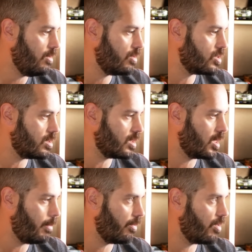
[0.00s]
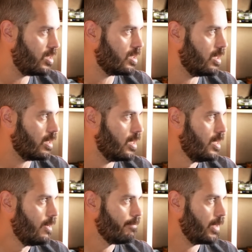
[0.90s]
There's just a couple of things here
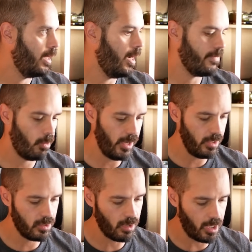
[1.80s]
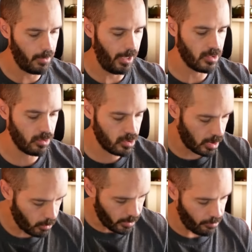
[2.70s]
that we need to talk about. So
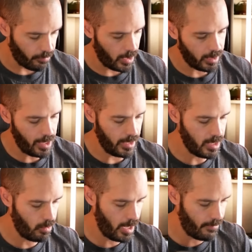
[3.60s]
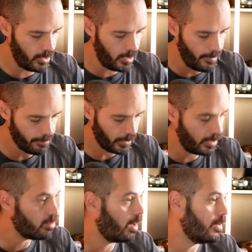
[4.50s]
starting with the front end, here we have the
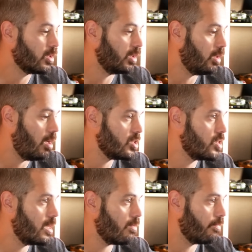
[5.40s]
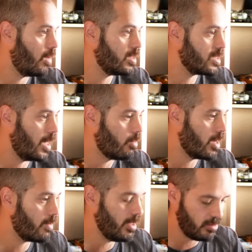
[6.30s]
entire collage here, front, side,
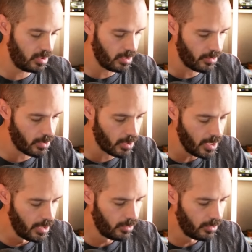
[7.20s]
rear, interior.